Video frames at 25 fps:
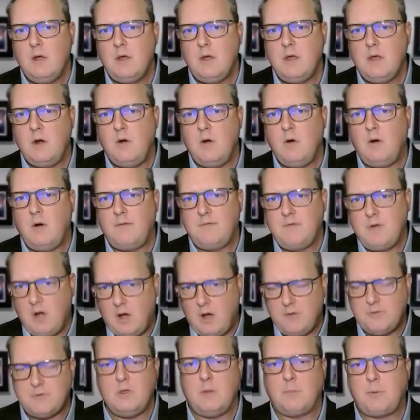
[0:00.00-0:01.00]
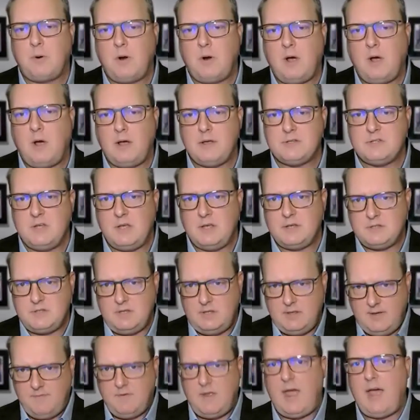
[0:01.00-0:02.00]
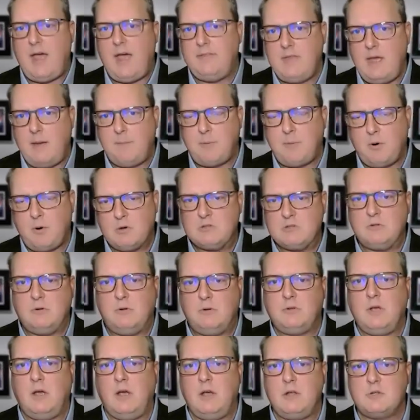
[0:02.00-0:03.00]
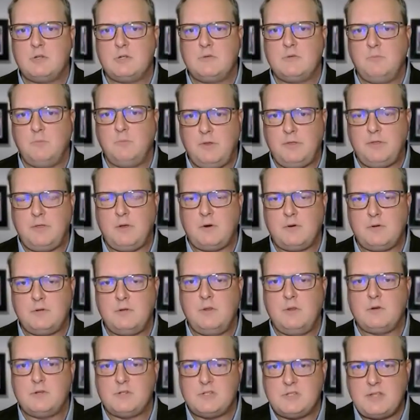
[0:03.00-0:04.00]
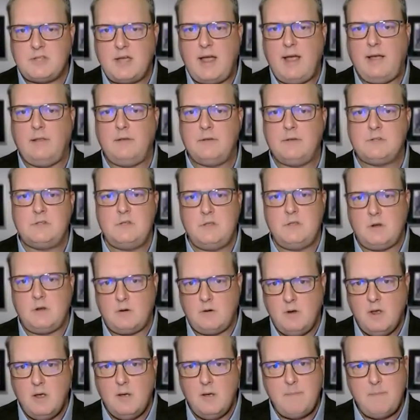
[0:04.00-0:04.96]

I've gone through the process and they've had that personal touch with their stylist and their